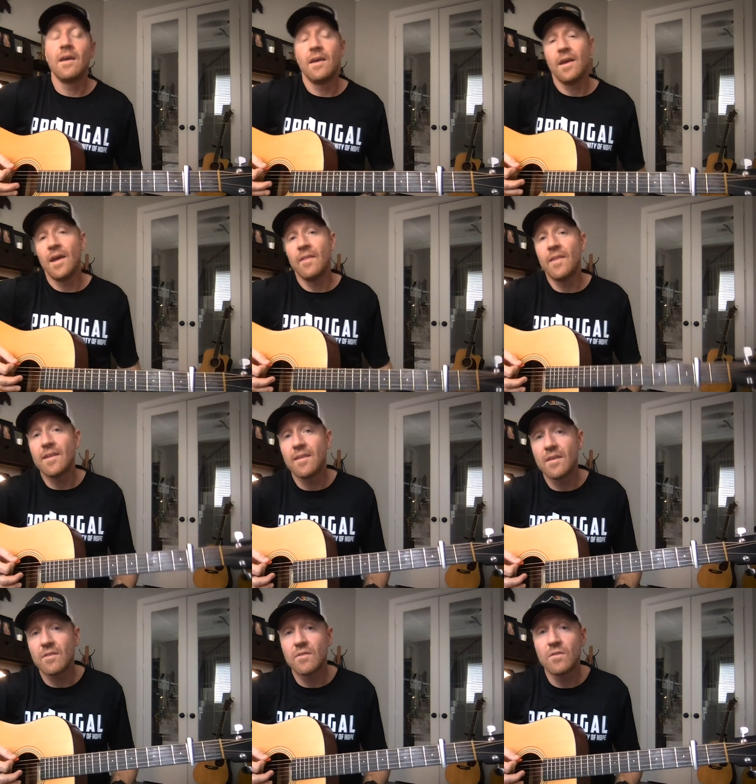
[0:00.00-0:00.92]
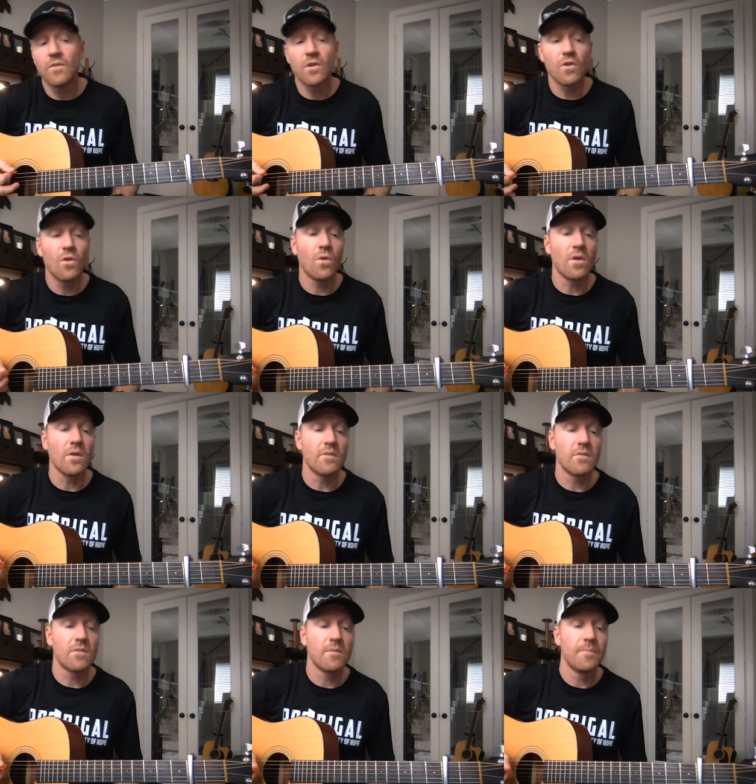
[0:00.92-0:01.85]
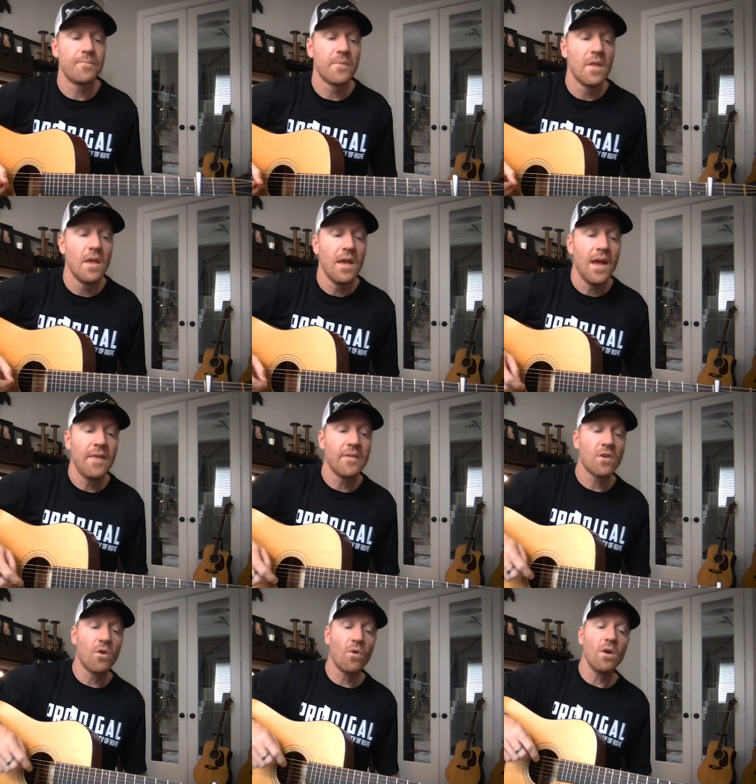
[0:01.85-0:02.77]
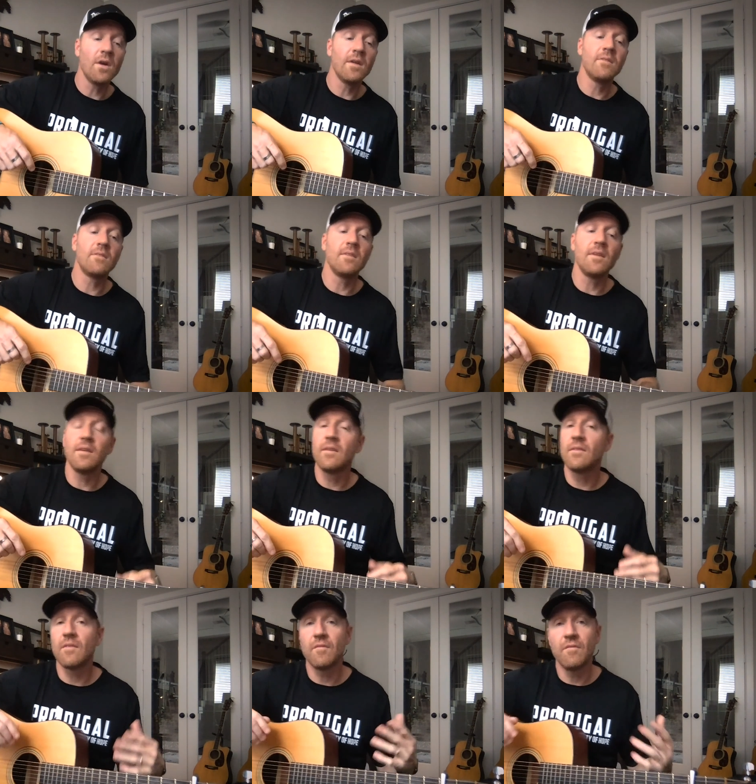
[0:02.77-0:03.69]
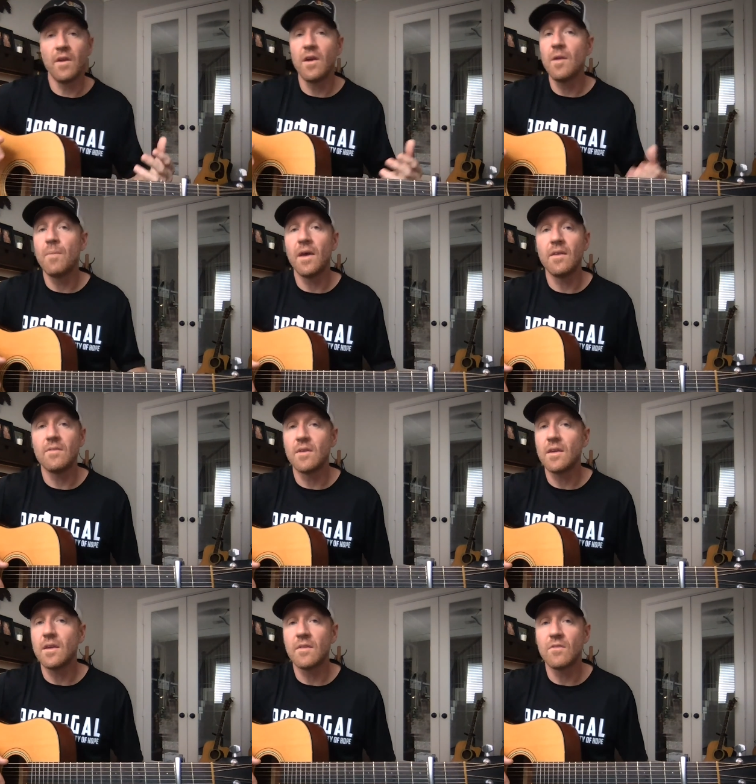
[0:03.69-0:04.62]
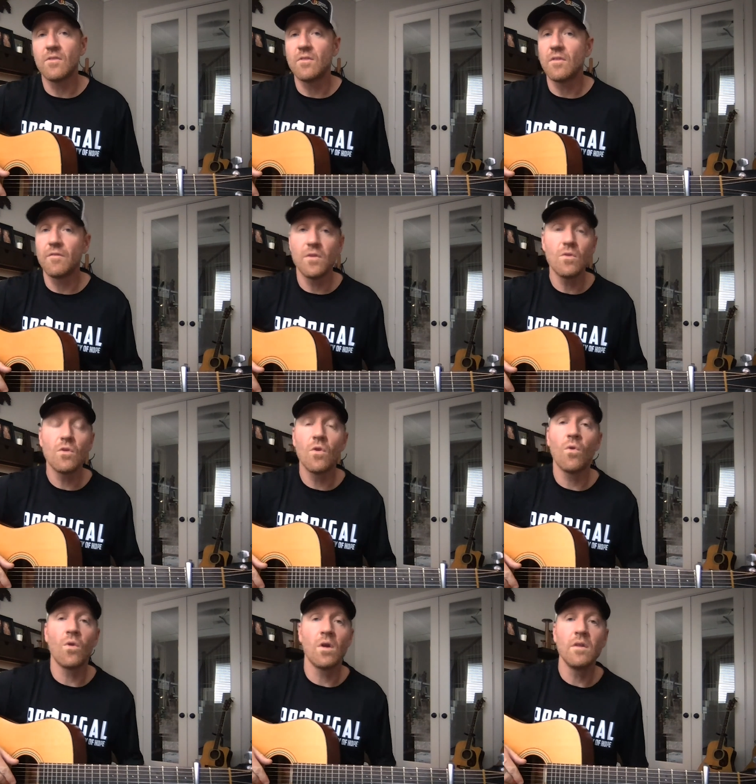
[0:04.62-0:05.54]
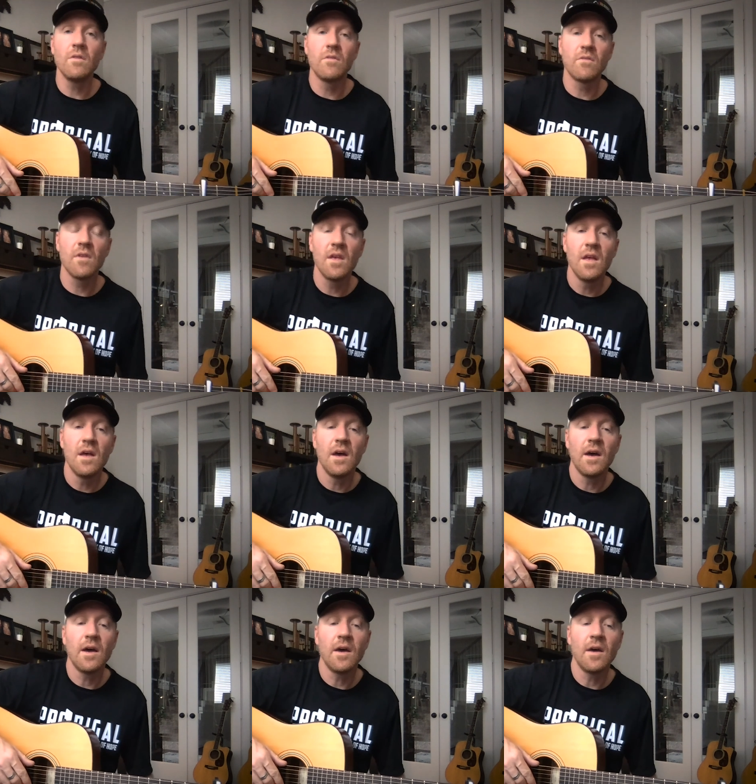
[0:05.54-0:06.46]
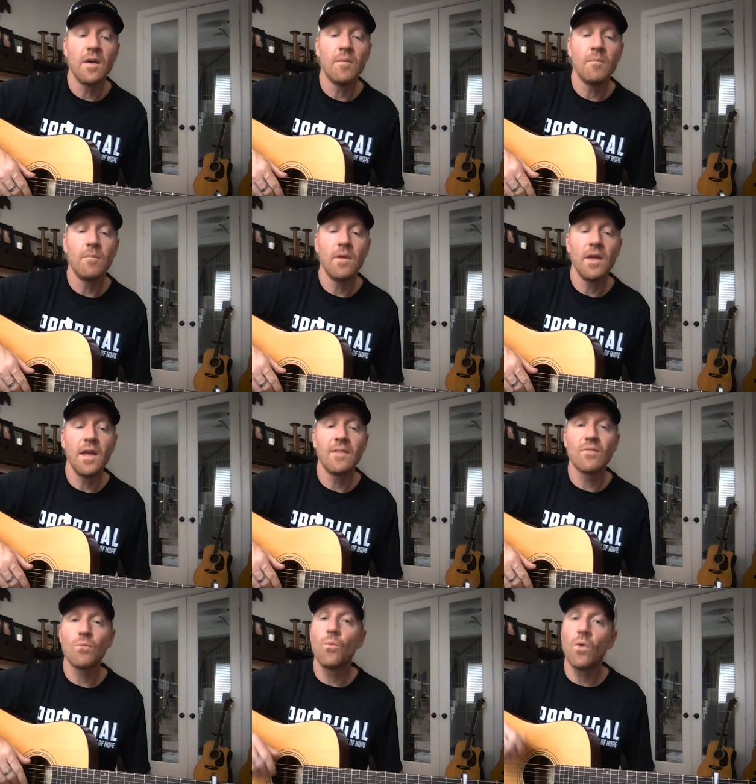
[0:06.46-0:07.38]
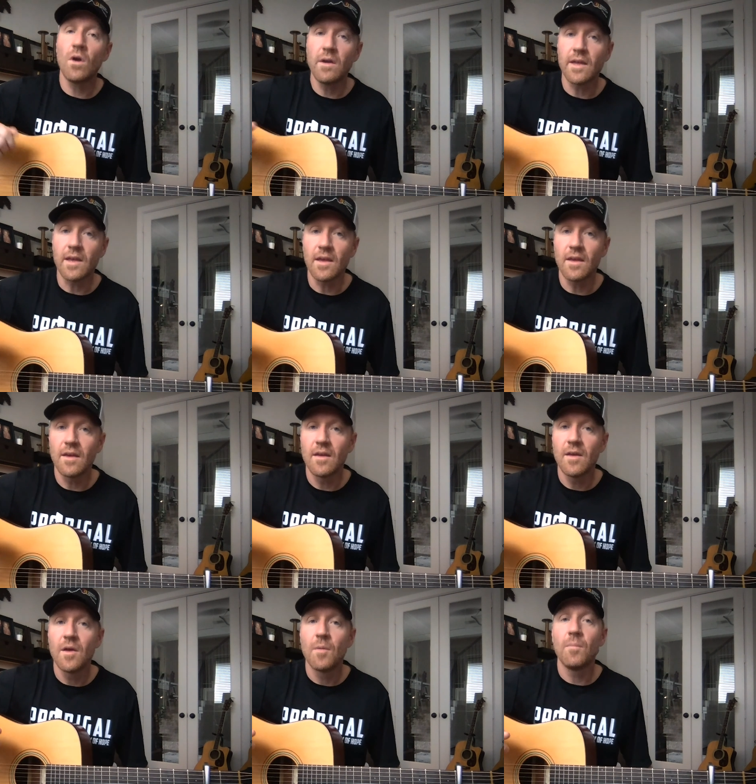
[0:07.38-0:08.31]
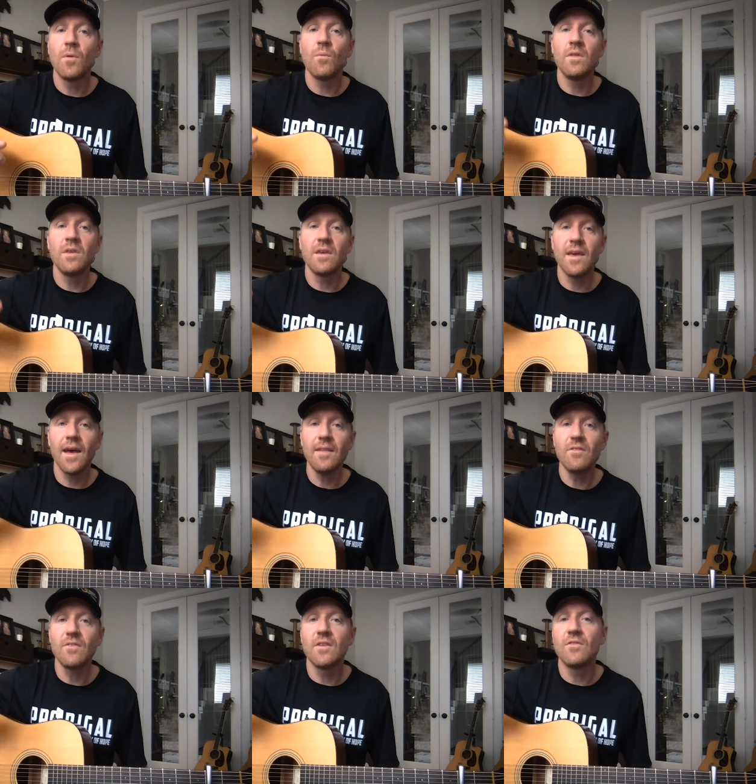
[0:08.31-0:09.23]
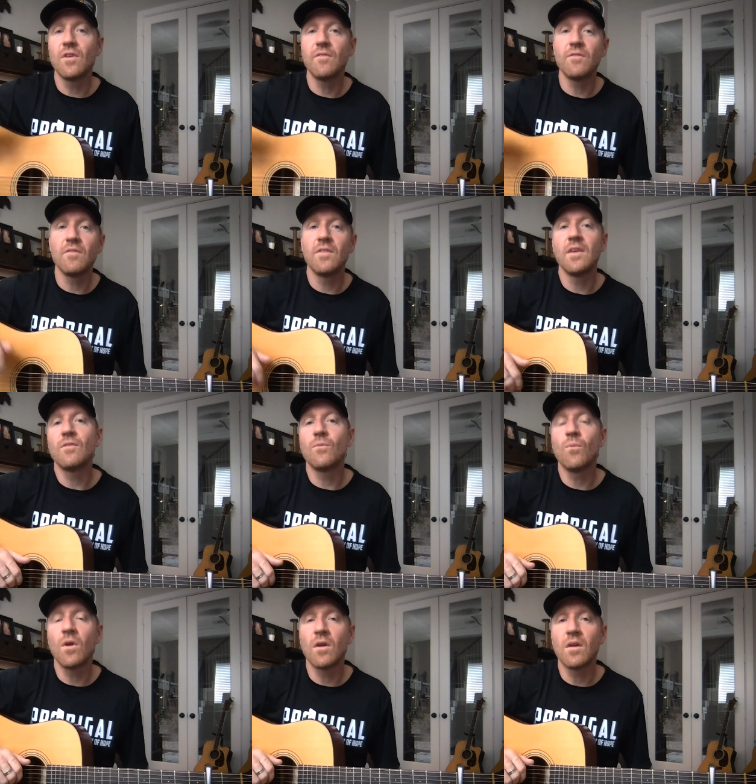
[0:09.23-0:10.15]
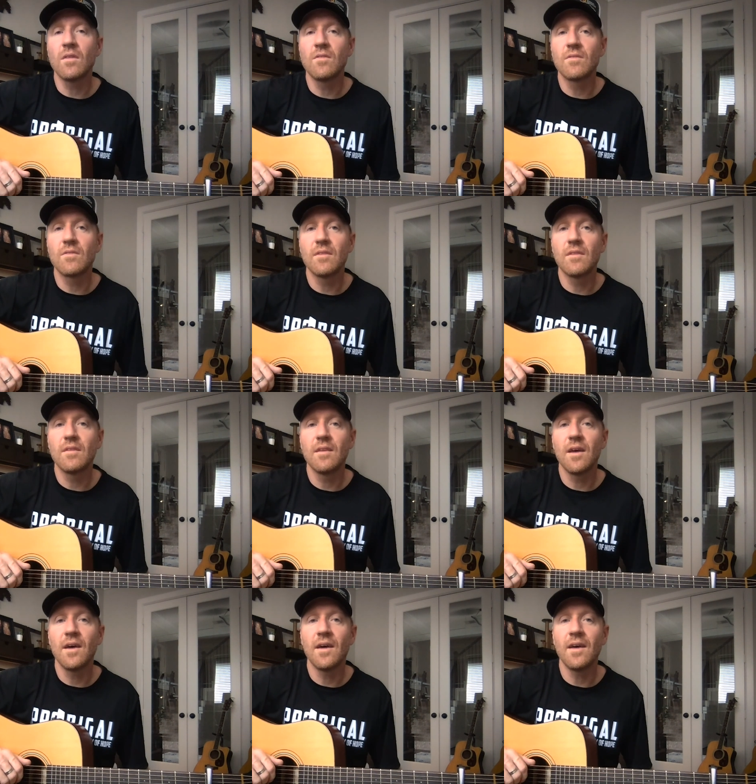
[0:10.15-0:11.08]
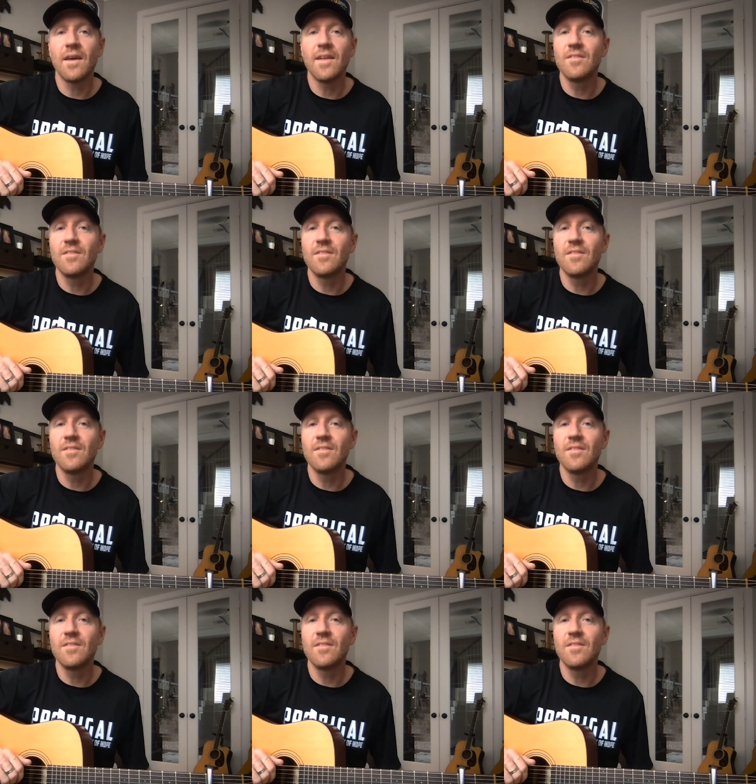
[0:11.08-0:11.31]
And that takes us to the chorus. And the chorus is very basic. It's just a few chords. It's wordy, but when you catch the drift of these words, it